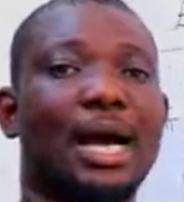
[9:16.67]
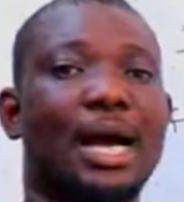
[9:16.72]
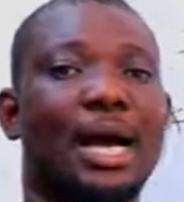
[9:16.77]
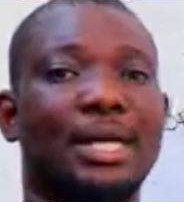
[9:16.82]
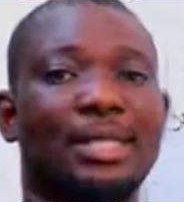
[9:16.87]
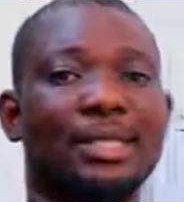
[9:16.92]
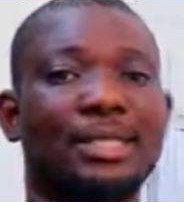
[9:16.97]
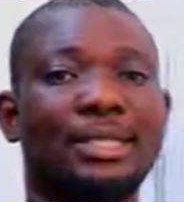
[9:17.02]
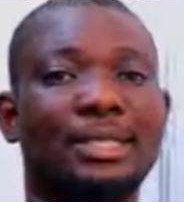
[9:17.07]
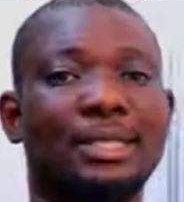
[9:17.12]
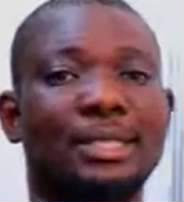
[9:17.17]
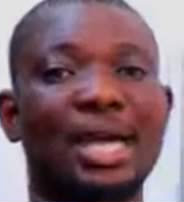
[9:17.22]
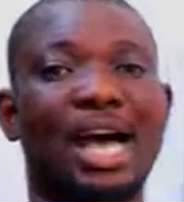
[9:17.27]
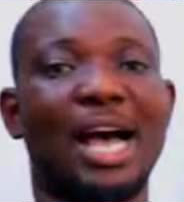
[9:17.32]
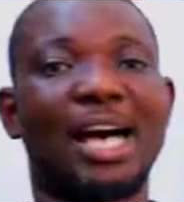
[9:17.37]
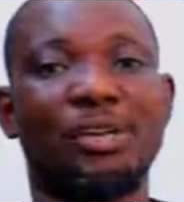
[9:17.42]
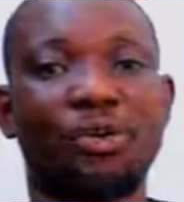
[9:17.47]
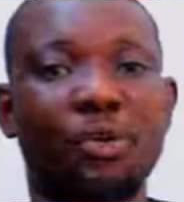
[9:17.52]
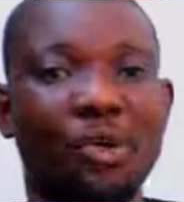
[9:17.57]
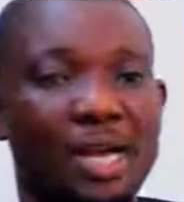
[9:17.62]

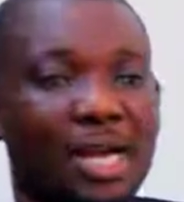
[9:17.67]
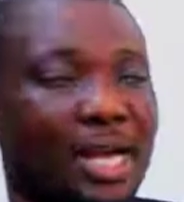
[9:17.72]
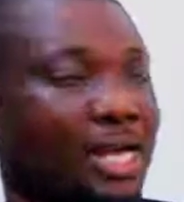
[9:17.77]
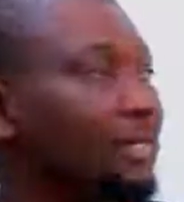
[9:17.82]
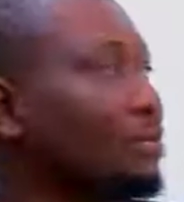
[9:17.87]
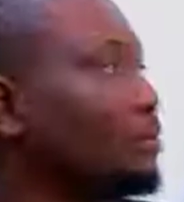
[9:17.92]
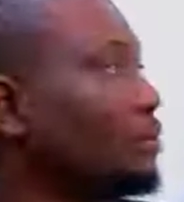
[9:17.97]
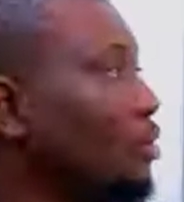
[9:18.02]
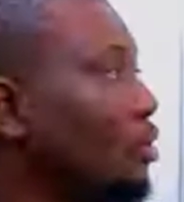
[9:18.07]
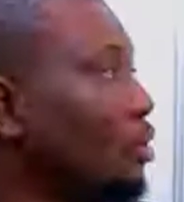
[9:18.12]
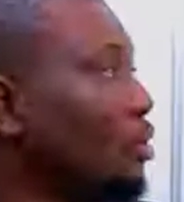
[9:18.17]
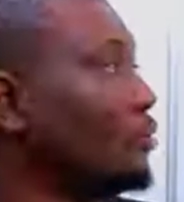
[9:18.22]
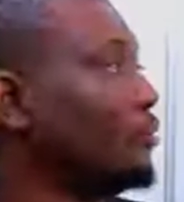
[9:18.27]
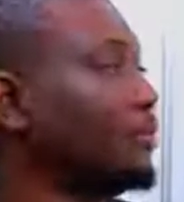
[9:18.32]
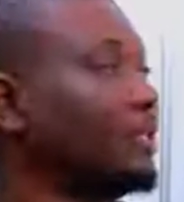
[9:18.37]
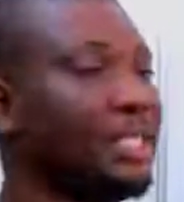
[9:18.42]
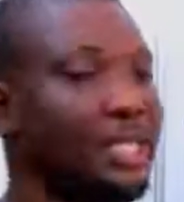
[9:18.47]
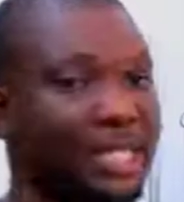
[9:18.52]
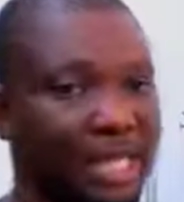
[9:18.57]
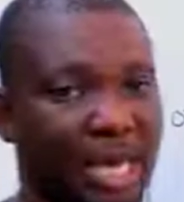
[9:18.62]
an organ
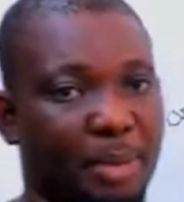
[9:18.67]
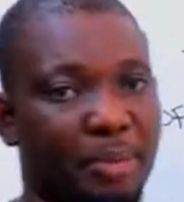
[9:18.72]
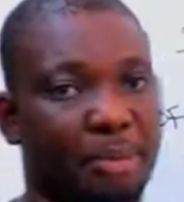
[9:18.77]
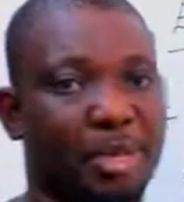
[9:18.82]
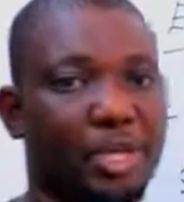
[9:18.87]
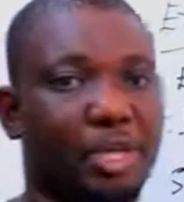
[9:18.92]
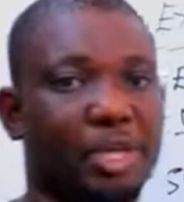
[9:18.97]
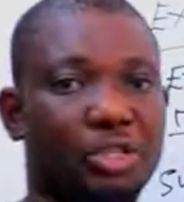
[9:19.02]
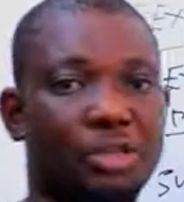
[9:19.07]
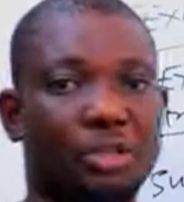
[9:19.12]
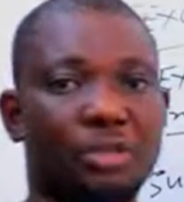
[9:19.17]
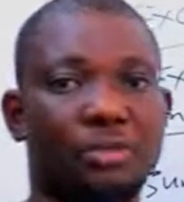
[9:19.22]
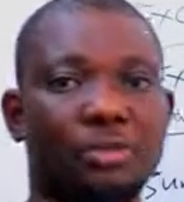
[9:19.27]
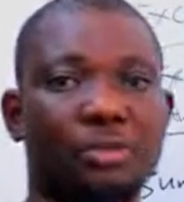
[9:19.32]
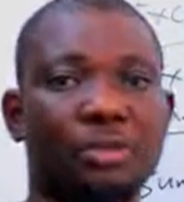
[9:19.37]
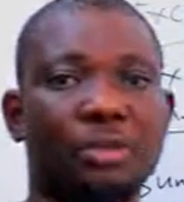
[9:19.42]
of deamination.